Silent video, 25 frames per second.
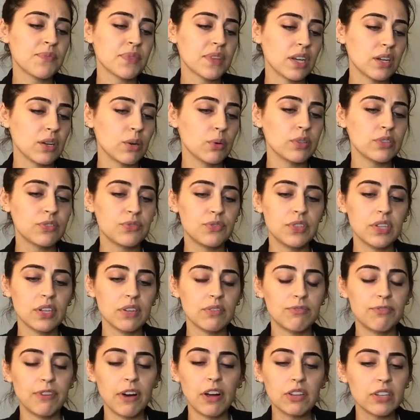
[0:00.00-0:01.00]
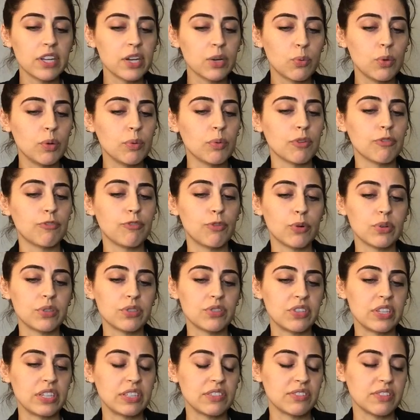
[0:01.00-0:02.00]
It always feel, felt like we were
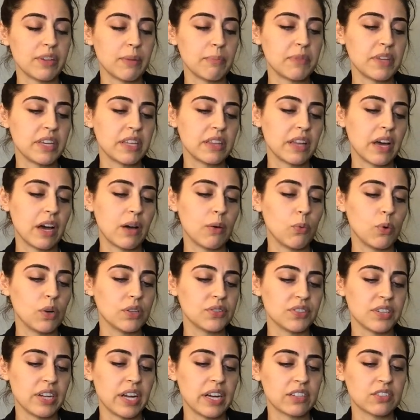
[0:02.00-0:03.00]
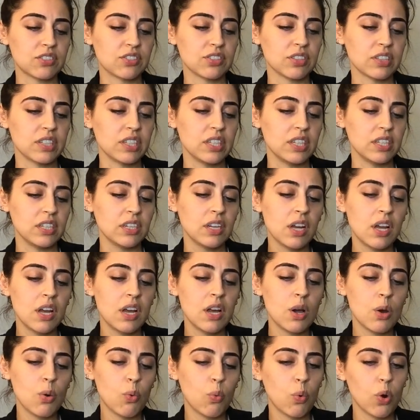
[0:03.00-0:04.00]
forcing something that wasn't actually
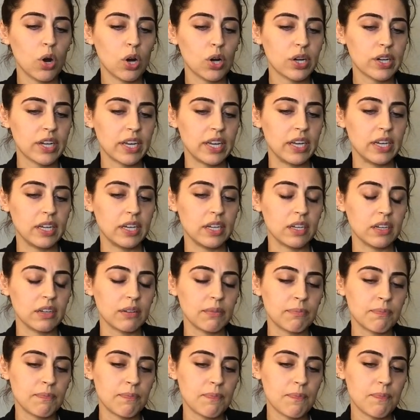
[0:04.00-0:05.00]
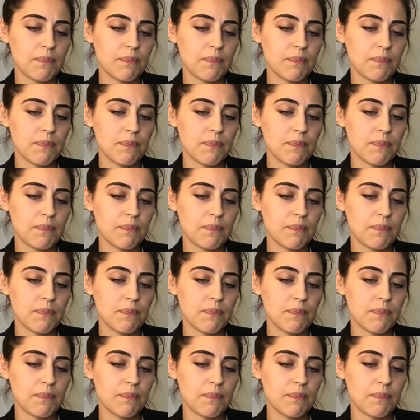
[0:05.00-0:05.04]
working.